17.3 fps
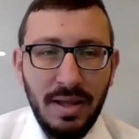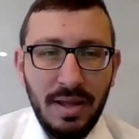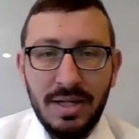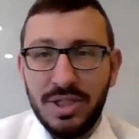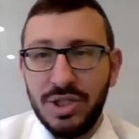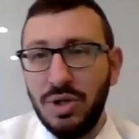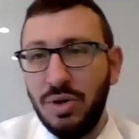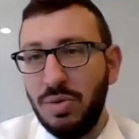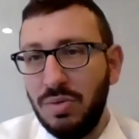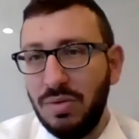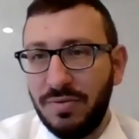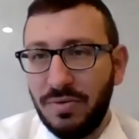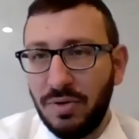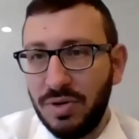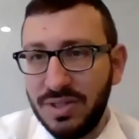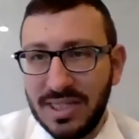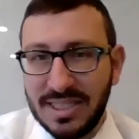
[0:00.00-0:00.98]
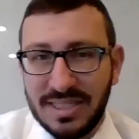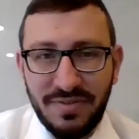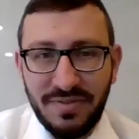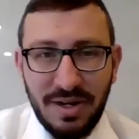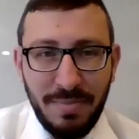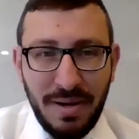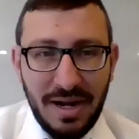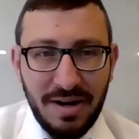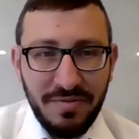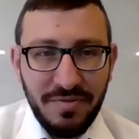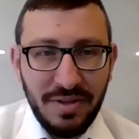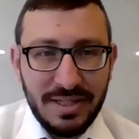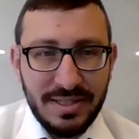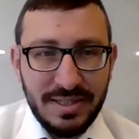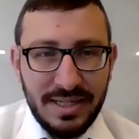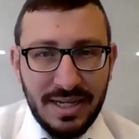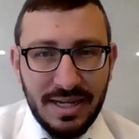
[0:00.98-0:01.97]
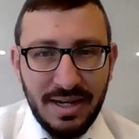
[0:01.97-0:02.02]
So, of course, that's a very powerful
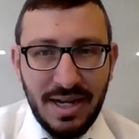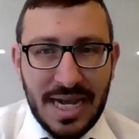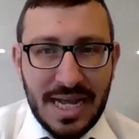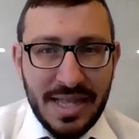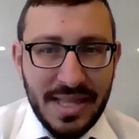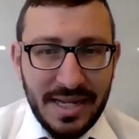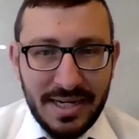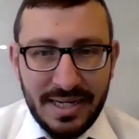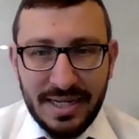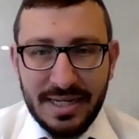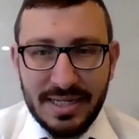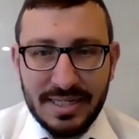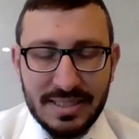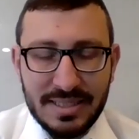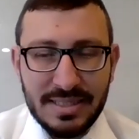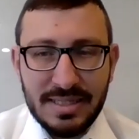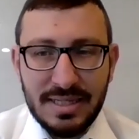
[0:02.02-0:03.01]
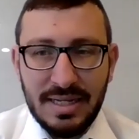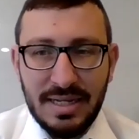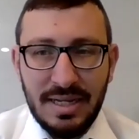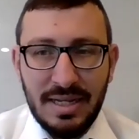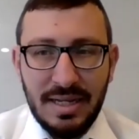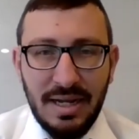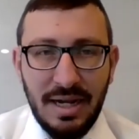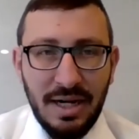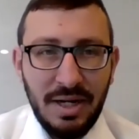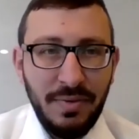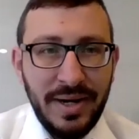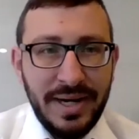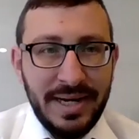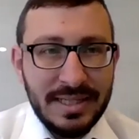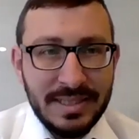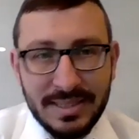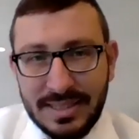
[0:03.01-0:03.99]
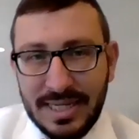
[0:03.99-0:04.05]
idea, and that is a great
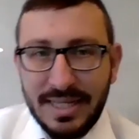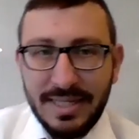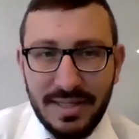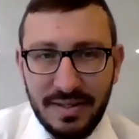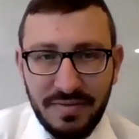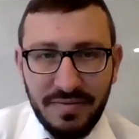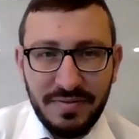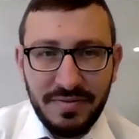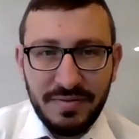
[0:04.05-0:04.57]
incentive.